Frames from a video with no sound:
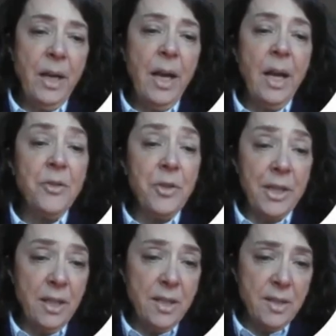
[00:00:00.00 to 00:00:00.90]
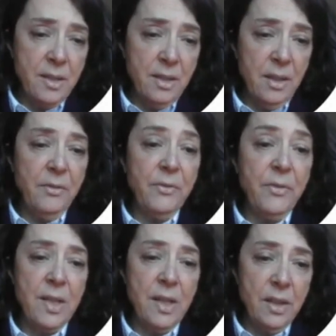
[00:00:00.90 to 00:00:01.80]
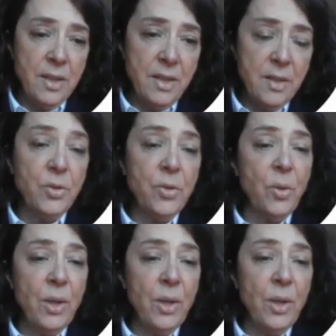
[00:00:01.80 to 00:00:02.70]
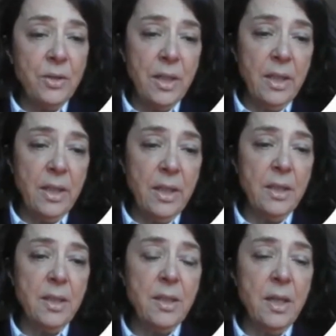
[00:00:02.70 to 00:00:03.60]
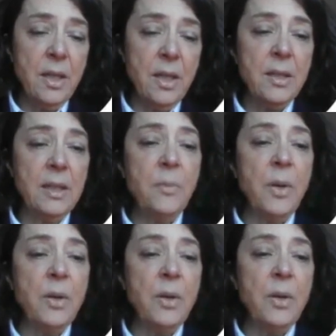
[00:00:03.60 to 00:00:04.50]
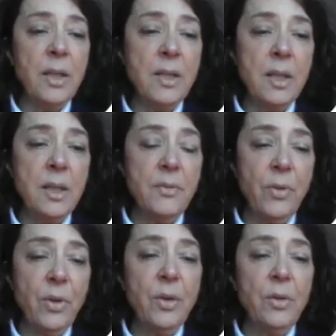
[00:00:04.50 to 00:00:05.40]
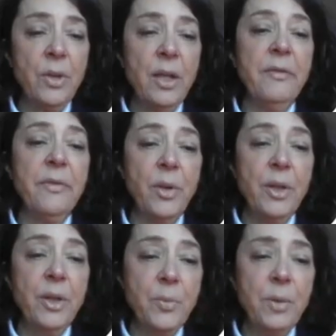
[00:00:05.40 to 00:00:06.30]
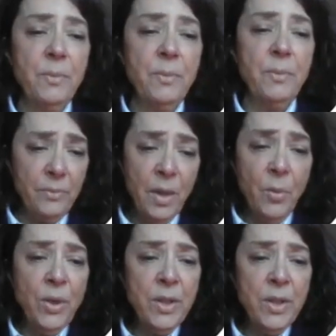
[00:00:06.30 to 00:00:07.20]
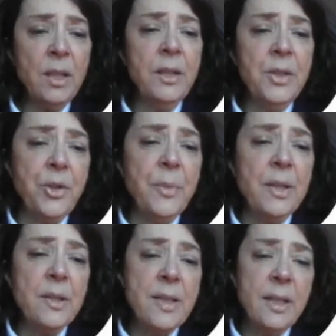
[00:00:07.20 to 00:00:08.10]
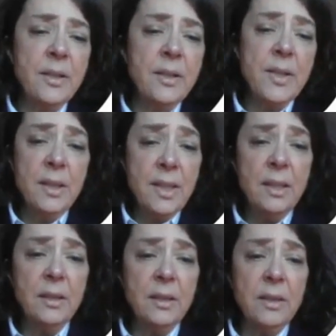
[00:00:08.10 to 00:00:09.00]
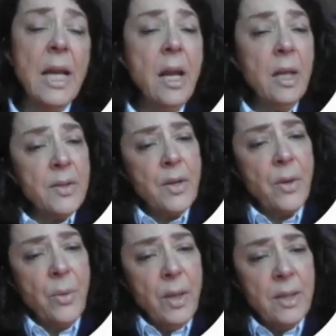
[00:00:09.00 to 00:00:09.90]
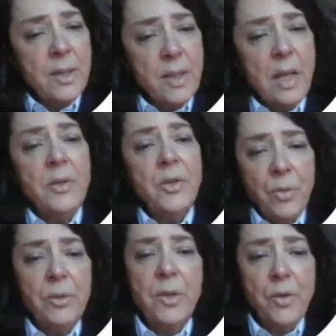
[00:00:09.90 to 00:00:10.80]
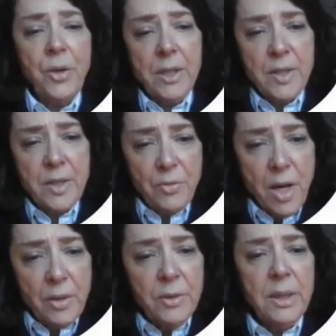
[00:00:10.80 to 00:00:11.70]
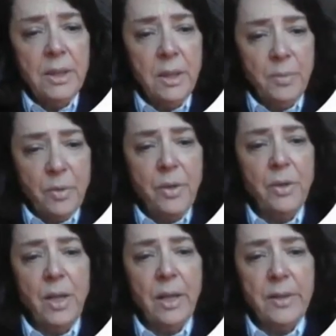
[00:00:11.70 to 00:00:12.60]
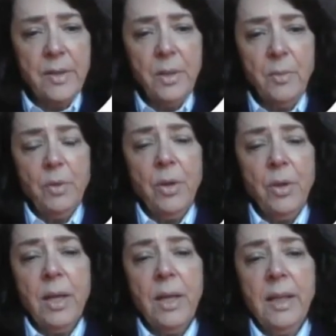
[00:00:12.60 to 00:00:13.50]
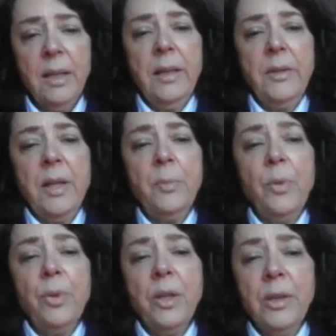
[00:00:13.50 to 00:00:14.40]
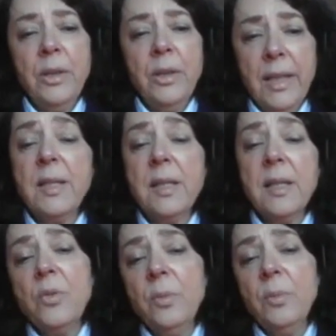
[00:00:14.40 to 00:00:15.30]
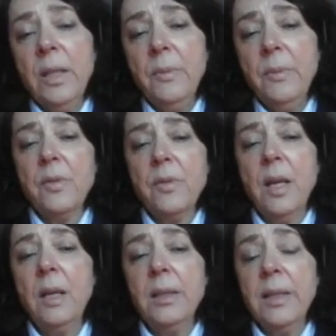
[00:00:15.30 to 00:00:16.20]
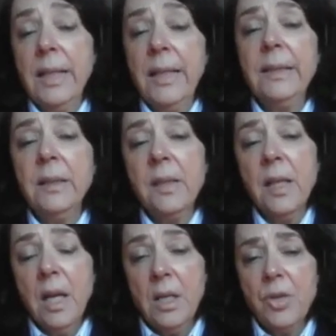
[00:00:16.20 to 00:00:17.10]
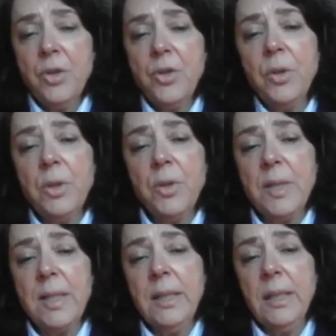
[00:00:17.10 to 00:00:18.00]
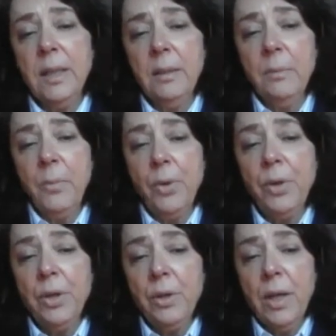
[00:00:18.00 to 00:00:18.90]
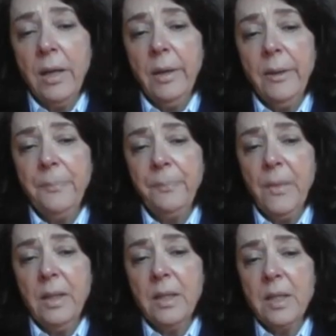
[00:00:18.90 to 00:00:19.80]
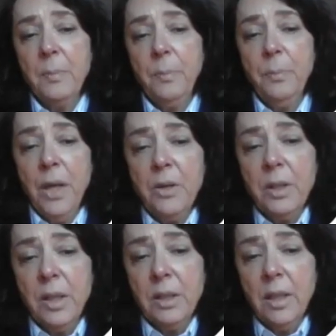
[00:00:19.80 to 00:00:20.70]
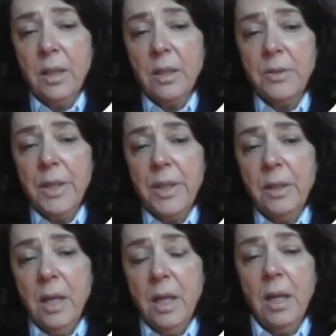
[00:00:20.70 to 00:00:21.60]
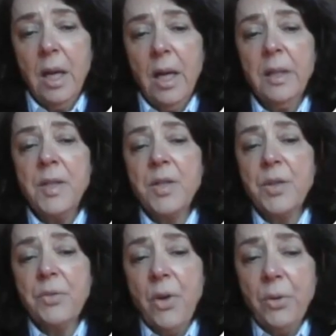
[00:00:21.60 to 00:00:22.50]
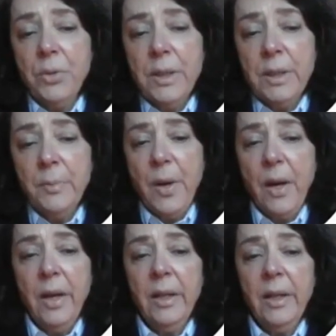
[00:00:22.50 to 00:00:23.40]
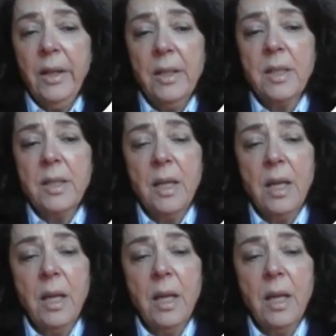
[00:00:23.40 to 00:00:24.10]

aggregates, lymphocytes. Not only aggregates, is the typical is these follicular lymphoids with germinal centers in the center. So surrounding the bronchioli. So the bronchioli, there are bronchiectasias normally because they are dilated. So you're going to see that the bronchioli is bigger than the artery and is surrounded by these